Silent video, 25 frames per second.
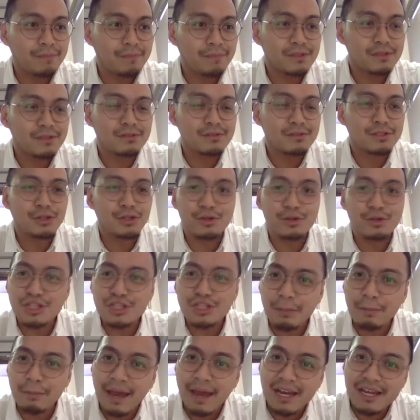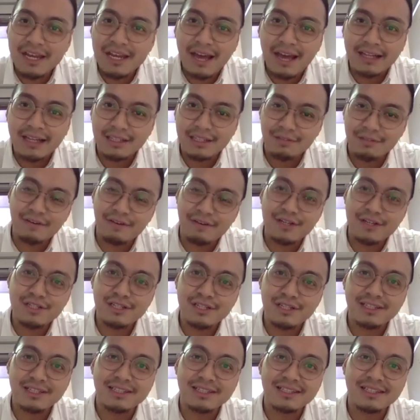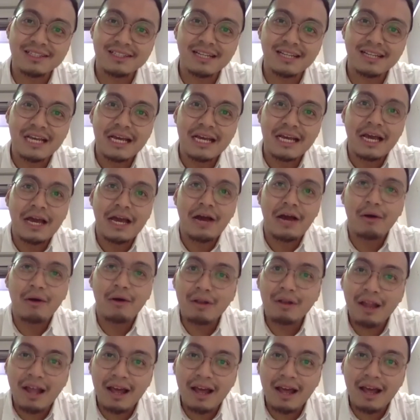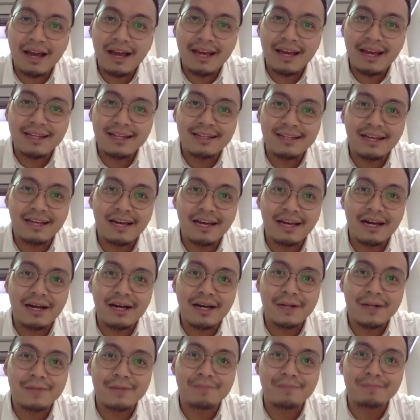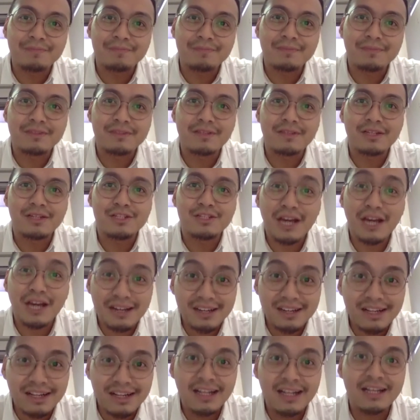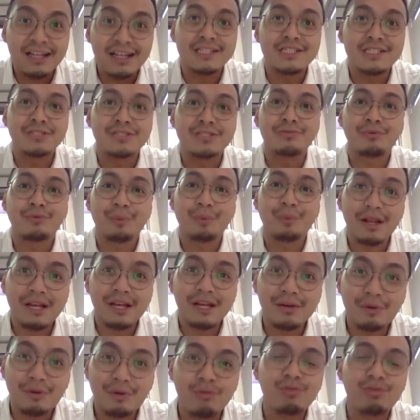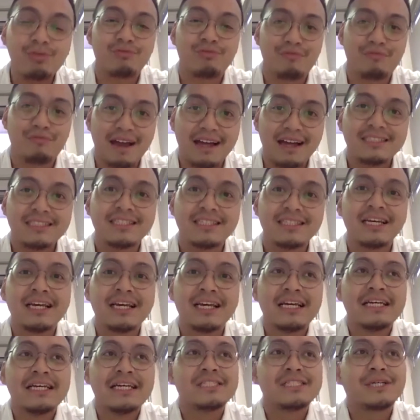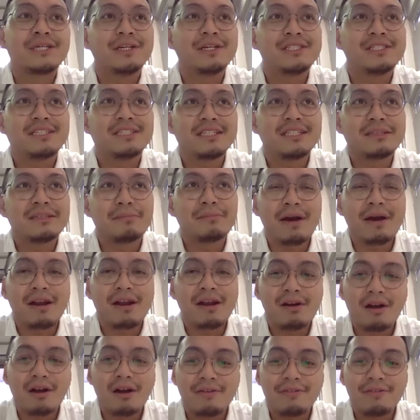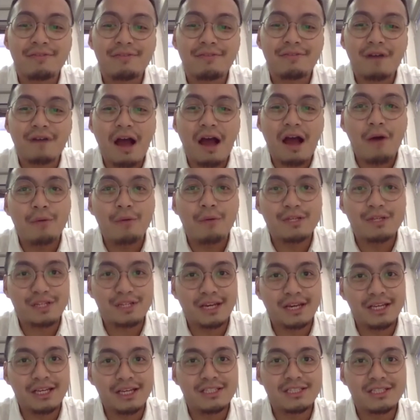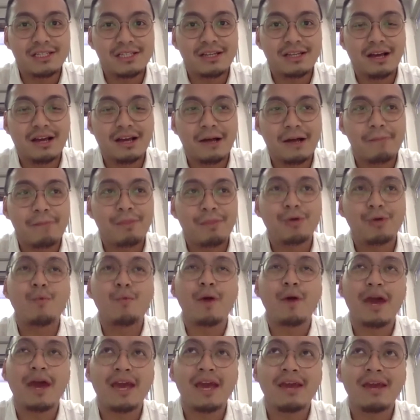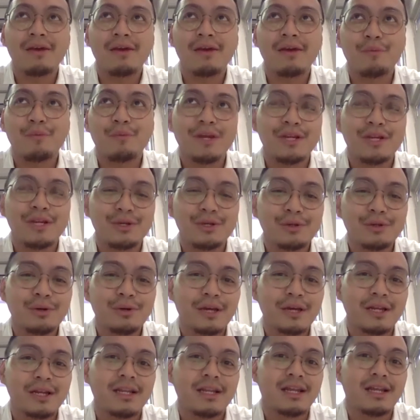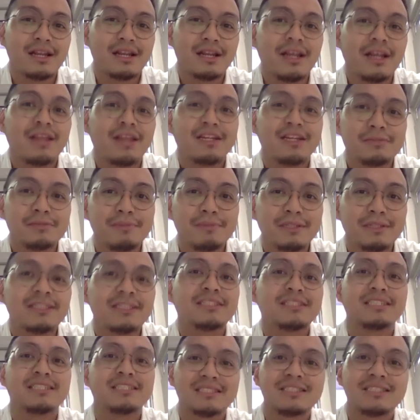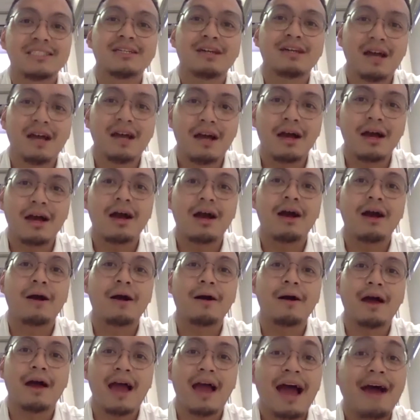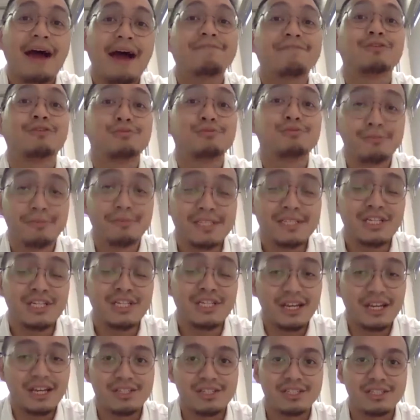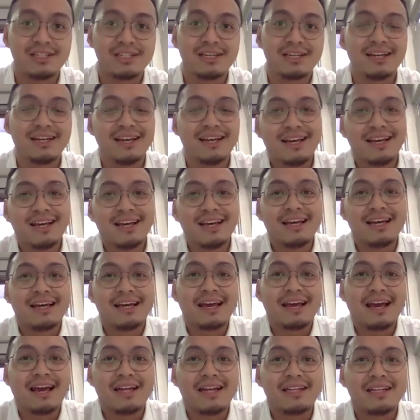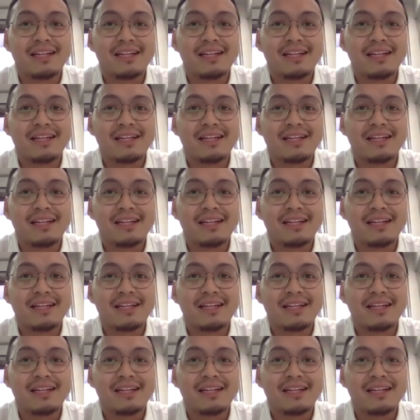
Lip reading: social media activation, online channel is really growth fast. So it's just a matter of how we change the way we do in this business is have to be changed, and it's